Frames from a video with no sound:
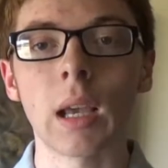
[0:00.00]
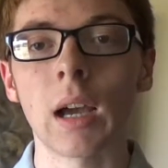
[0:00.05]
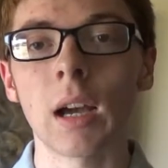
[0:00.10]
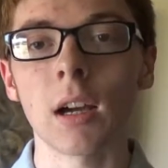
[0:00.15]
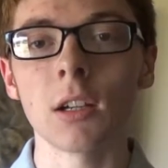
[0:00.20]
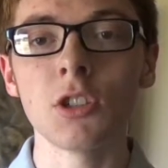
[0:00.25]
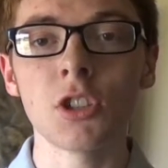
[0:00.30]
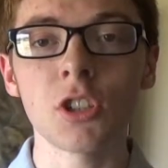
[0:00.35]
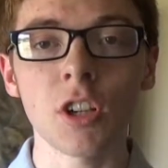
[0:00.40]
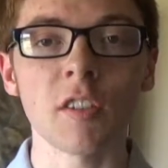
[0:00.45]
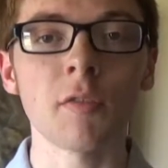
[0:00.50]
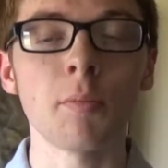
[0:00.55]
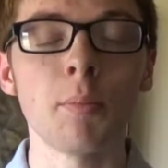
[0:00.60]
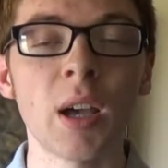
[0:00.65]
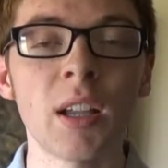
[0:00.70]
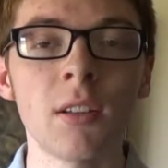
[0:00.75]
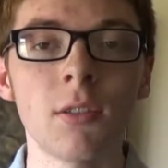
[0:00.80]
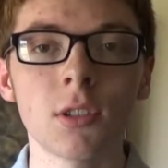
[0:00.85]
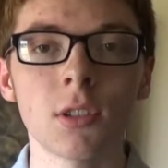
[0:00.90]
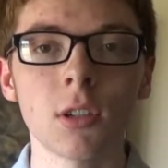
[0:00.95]
and Jeff
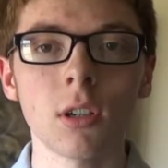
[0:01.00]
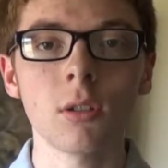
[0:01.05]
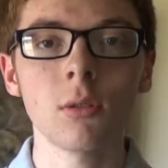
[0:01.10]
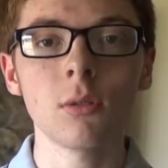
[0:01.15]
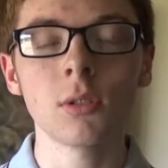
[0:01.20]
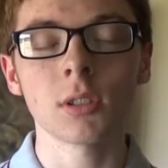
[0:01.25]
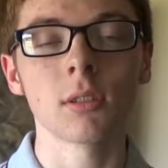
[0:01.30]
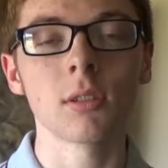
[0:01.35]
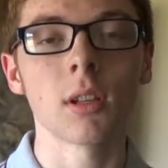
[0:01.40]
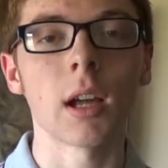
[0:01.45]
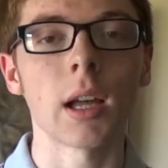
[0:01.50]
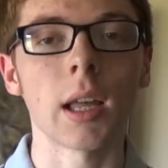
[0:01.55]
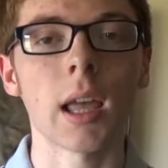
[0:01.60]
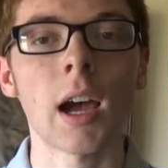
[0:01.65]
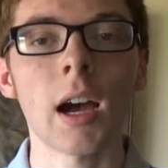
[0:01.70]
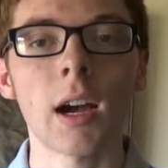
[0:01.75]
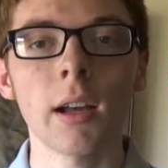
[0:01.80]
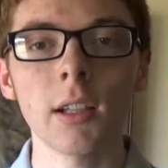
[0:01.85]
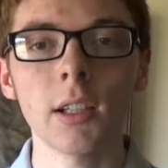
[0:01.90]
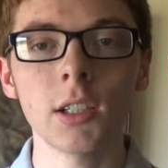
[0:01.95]
Bezos, and like
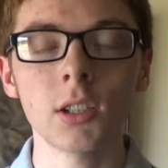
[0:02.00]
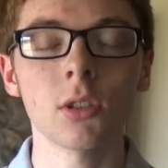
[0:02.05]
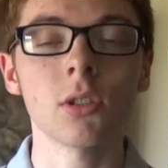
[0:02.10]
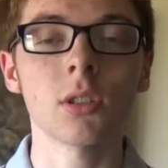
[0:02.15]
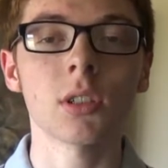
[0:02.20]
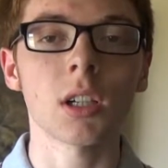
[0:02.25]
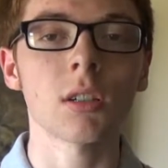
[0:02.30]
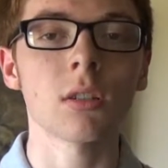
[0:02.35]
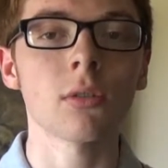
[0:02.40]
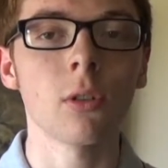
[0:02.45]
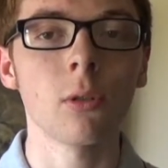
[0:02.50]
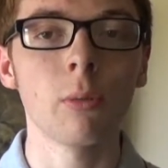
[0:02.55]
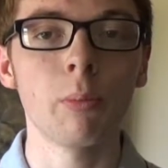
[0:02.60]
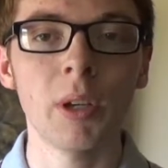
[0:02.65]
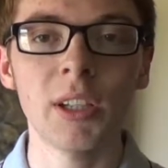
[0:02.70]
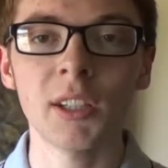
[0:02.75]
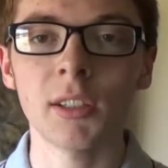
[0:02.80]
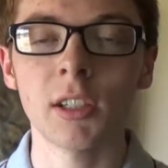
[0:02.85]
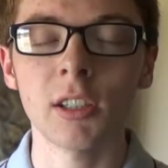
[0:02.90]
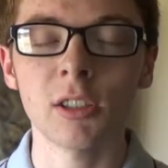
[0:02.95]
highly successful
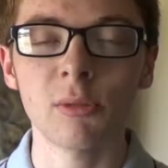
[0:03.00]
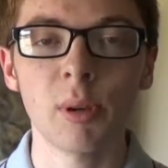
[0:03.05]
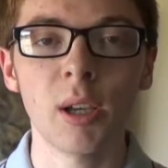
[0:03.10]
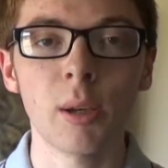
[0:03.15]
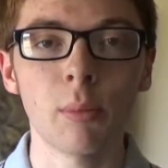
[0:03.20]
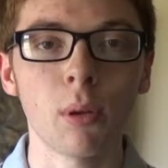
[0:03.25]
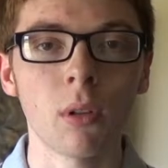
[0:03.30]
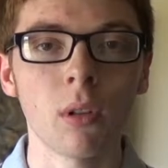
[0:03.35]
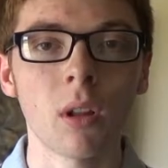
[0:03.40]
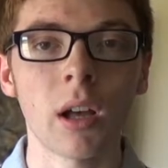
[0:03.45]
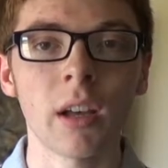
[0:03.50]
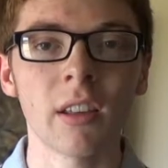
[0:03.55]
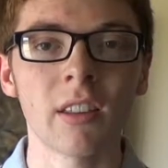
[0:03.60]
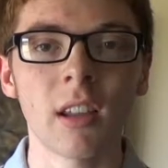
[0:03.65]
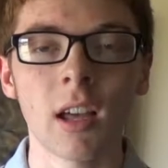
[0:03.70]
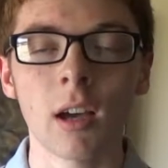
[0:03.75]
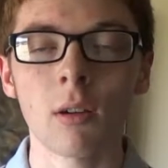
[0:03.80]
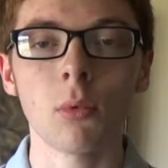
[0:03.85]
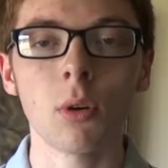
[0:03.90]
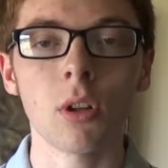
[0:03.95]
business people like
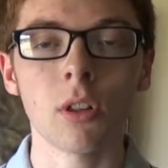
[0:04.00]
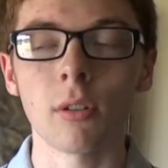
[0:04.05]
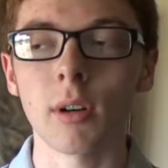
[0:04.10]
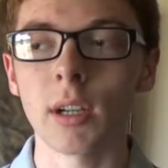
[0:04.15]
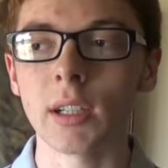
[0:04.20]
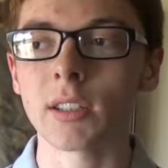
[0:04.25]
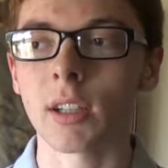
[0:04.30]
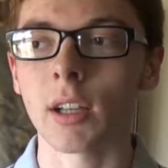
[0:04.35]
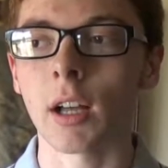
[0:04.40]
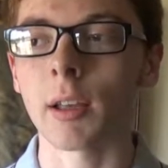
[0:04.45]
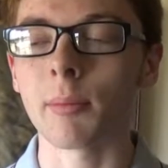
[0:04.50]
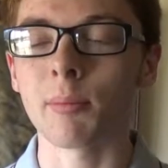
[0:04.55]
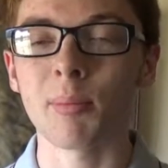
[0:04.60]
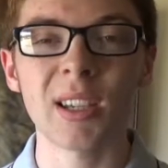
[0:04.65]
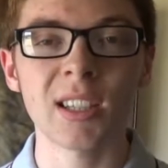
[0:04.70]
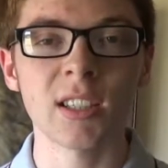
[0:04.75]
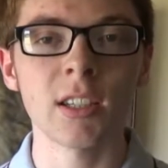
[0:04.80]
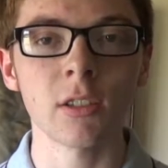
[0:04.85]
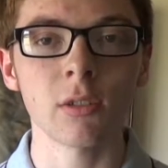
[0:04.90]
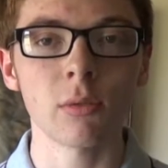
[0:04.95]
that, whether it's like
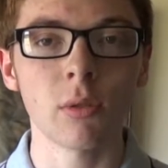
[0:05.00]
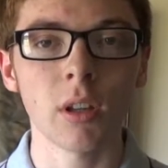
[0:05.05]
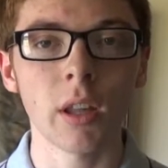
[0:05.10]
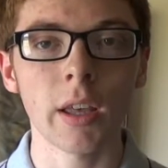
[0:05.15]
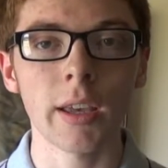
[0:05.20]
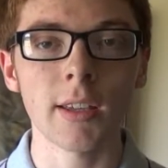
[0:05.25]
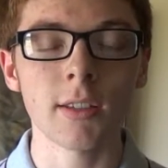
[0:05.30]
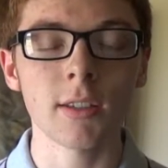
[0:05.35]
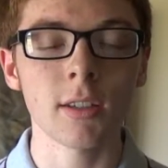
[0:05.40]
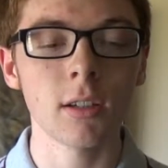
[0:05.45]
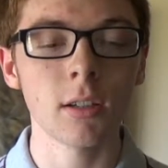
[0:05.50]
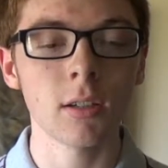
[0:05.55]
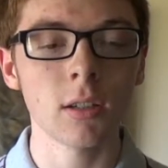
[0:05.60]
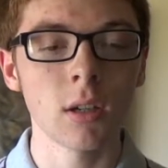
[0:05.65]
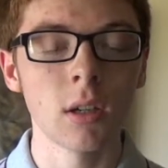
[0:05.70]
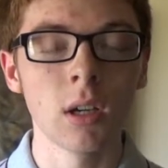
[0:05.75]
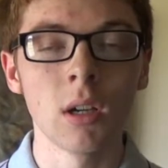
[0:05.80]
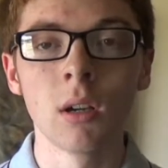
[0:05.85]
business related,